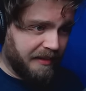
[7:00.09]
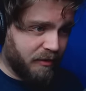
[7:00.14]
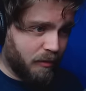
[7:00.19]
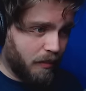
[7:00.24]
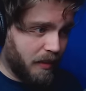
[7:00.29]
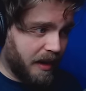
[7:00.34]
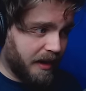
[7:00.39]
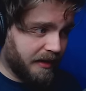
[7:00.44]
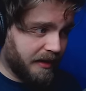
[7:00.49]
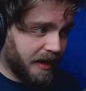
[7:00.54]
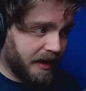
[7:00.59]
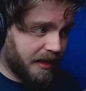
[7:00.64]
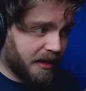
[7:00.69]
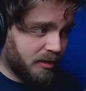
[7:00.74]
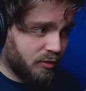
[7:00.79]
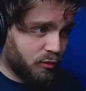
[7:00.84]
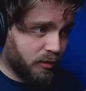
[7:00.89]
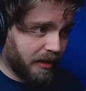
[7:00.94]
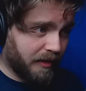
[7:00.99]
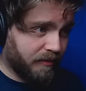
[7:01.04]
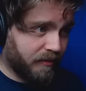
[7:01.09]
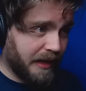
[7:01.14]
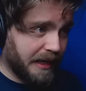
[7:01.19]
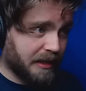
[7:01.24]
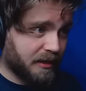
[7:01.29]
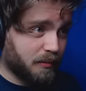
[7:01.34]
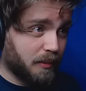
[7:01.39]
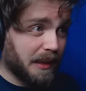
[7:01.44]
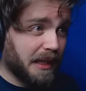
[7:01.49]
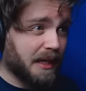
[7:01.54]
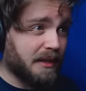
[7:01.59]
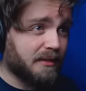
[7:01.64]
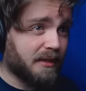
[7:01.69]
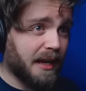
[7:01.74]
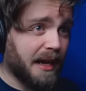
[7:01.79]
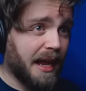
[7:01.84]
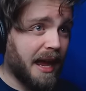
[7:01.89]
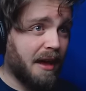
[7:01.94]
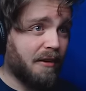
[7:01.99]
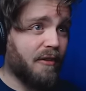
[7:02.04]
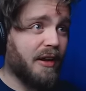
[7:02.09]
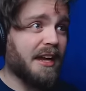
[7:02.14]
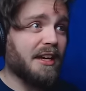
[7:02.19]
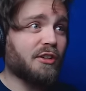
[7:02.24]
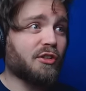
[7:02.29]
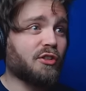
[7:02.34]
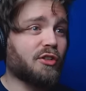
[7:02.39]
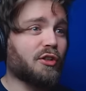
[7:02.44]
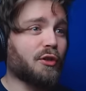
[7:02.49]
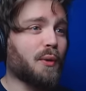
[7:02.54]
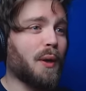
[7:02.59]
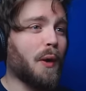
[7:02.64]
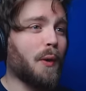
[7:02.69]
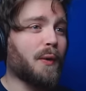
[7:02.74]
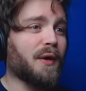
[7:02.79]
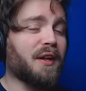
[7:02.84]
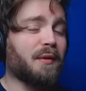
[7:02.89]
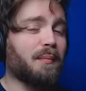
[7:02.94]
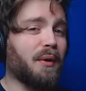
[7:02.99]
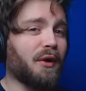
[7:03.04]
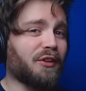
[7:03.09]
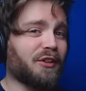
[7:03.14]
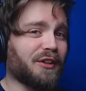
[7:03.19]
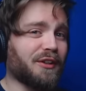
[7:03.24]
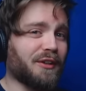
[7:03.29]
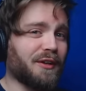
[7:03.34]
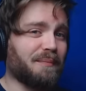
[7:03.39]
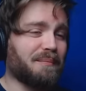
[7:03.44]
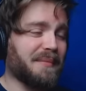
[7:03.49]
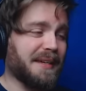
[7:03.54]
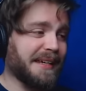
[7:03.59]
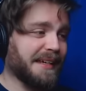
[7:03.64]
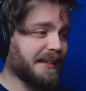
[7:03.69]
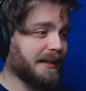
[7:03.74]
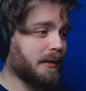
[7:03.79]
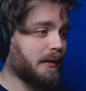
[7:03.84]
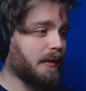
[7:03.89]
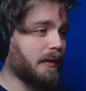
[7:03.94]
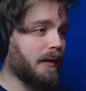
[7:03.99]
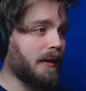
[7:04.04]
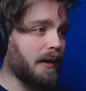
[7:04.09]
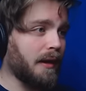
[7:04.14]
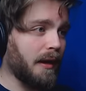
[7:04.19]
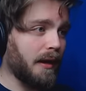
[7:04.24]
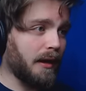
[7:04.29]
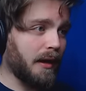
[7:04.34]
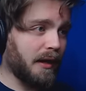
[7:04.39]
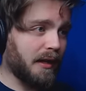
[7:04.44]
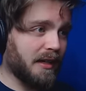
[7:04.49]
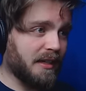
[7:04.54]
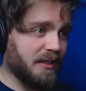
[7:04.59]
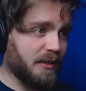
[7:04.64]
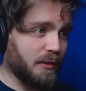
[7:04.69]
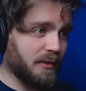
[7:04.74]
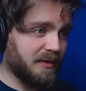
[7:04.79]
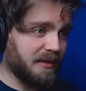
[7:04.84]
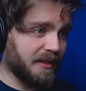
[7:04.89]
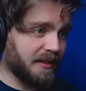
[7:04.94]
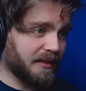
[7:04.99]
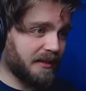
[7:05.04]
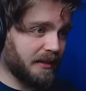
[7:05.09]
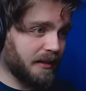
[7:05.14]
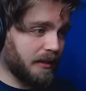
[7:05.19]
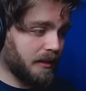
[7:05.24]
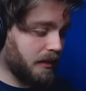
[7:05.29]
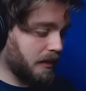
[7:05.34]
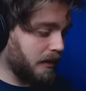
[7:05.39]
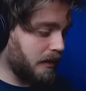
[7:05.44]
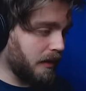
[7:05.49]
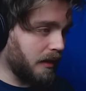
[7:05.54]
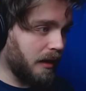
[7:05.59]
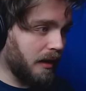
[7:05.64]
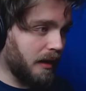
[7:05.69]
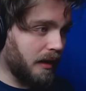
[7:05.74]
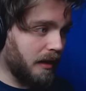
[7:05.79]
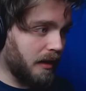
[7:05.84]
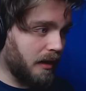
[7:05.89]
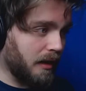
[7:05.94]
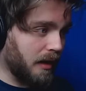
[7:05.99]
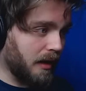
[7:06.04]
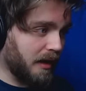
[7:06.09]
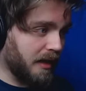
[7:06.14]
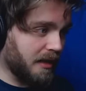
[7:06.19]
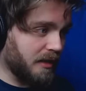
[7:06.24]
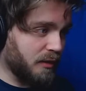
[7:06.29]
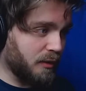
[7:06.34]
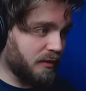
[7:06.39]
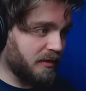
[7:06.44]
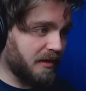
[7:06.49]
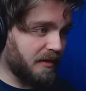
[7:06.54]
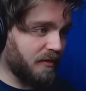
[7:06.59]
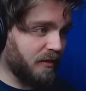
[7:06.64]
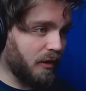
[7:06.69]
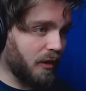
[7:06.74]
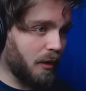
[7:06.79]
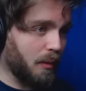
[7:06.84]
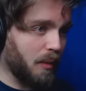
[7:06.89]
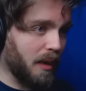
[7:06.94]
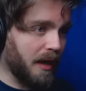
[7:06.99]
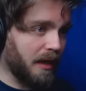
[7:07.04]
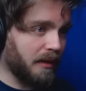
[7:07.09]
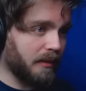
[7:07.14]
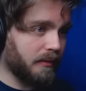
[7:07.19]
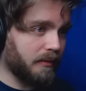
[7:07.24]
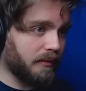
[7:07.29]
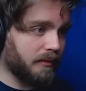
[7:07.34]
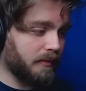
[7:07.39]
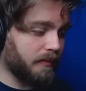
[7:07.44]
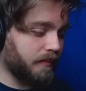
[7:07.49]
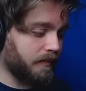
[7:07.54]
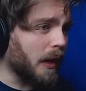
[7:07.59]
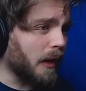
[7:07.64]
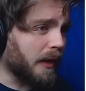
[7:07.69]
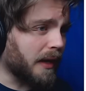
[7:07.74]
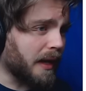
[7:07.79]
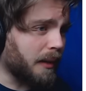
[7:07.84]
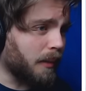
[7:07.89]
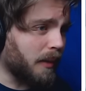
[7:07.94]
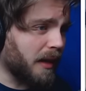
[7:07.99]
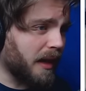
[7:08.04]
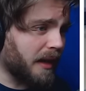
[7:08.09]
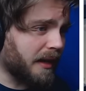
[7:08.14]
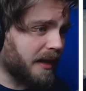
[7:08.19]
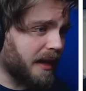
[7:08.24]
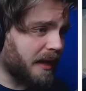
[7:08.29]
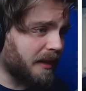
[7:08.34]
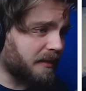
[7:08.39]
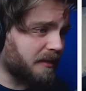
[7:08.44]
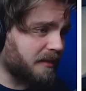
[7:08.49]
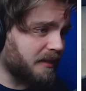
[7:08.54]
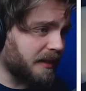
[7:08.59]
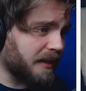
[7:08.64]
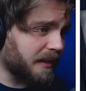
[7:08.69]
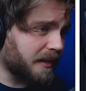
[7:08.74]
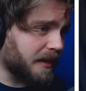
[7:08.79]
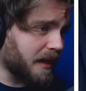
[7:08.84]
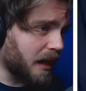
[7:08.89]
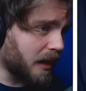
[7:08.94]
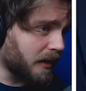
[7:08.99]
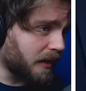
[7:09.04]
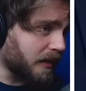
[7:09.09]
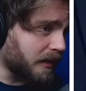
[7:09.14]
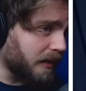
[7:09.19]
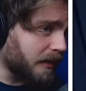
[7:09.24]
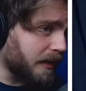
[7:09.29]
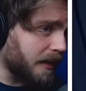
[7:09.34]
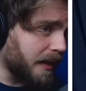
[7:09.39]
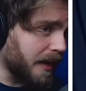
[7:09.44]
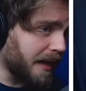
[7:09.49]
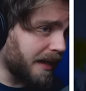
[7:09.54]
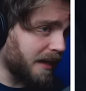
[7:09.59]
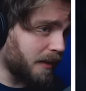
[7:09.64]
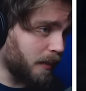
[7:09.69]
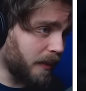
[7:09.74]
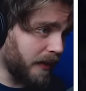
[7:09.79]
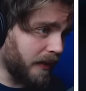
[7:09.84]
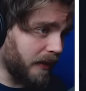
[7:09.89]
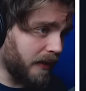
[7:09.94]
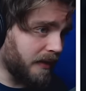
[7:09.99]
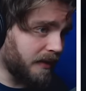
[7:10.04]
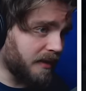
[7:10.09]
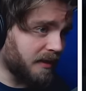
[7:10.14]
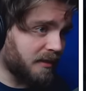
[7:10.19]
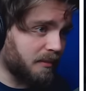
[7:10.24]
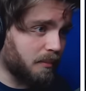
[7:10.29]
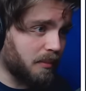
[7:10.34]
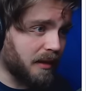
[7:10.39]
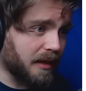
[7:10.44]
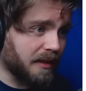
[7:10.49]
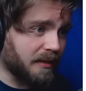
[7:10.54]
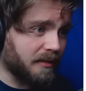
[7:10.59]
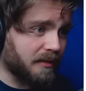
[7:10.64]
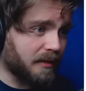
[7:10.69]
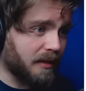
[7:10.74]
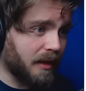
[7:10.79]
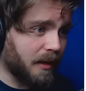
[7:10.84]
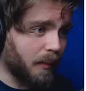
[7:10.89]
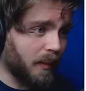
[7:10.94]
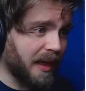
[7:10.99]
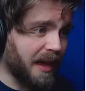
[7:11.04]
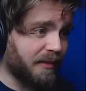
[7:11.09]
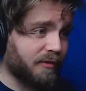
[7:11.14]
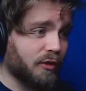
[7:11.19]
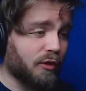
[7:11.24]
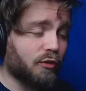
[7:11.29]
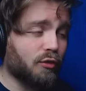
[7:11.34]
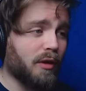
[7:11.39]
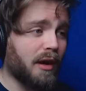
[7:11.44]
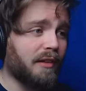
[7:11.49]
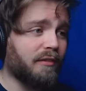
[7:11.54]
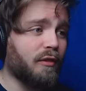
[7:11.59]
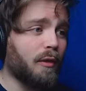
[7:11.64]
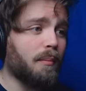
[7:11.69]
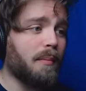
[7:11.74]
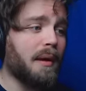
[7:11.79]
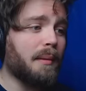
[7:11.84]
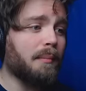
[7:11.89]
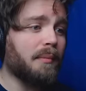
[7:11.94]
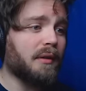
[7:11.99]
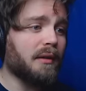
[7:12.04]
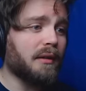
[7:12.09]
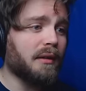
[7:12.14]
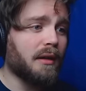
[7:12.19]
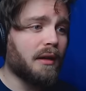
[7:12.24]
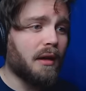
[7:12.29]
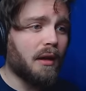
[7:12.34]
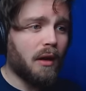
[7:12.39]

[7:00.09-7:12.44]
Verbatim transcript: never mind, I can drink things because I have H2O in a bottle on me. And I can use it. I can use it very well. Okay, well, I can't see a gun anywhere in this place. I will have to try and remember